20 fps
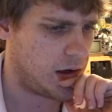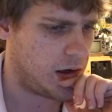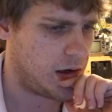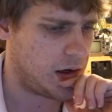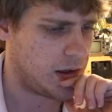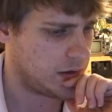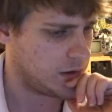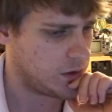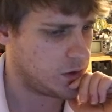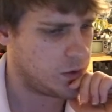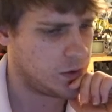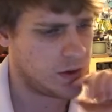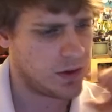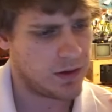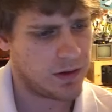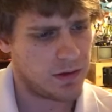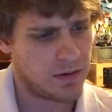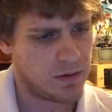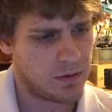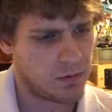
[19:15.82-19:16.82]
I
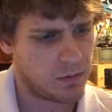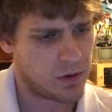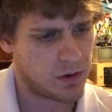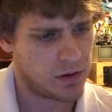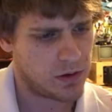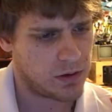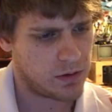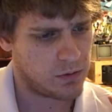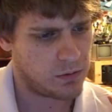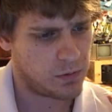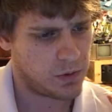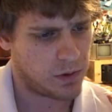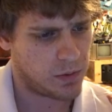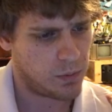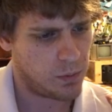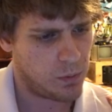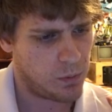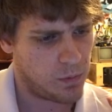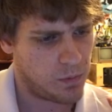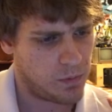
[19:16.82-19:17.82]
always either work with,
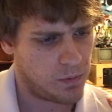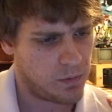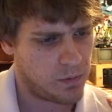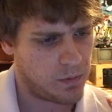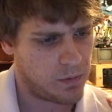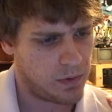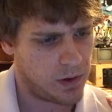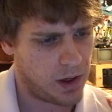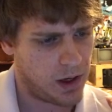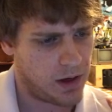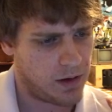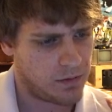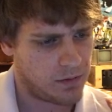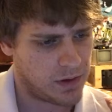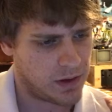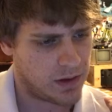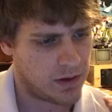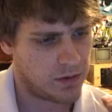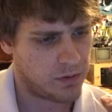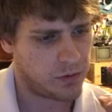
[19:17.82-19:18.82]
have
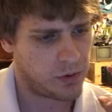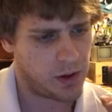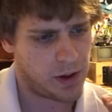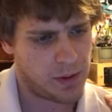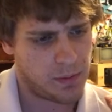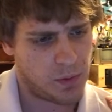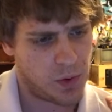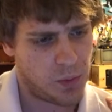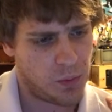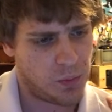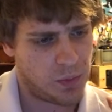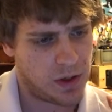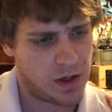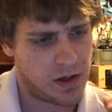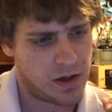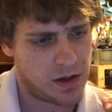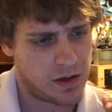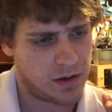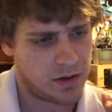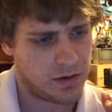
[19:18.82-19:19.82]
each frame
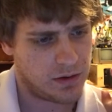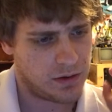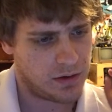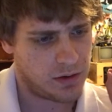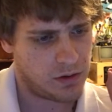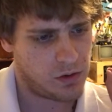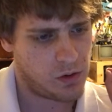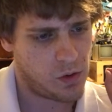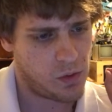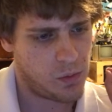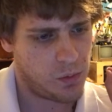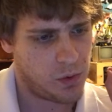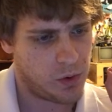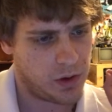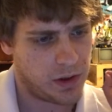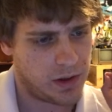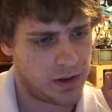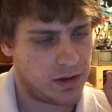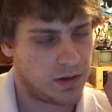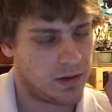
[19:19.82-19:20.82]
be
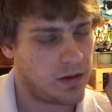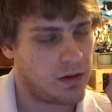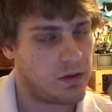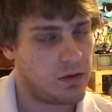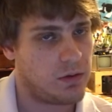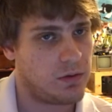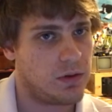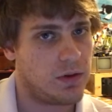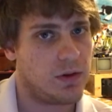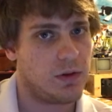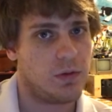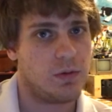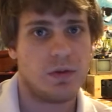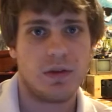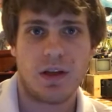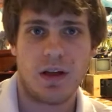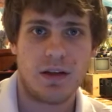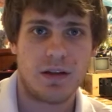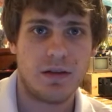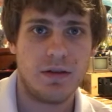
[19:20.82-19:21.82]
0.02
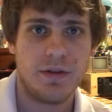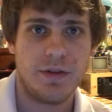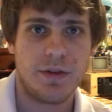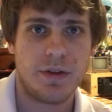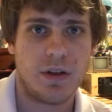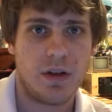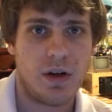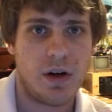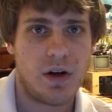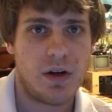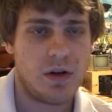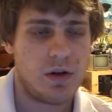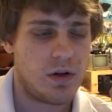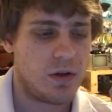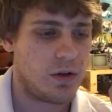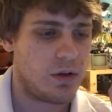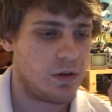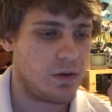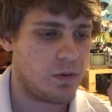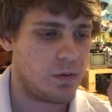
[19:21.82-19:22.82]
seconds
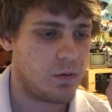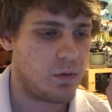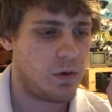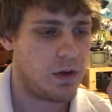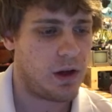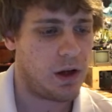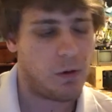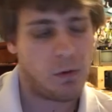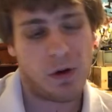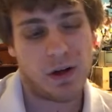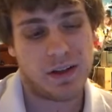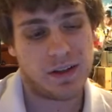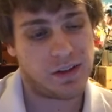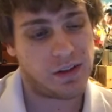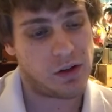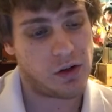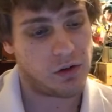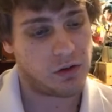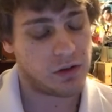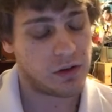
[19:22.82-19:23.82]
when I want it
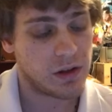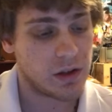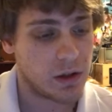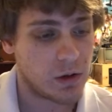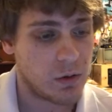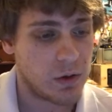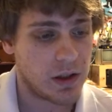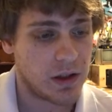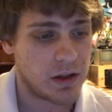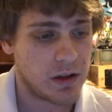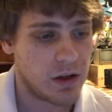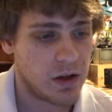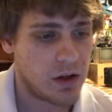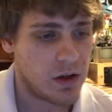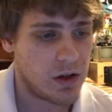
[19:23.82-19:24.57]
to go really quick,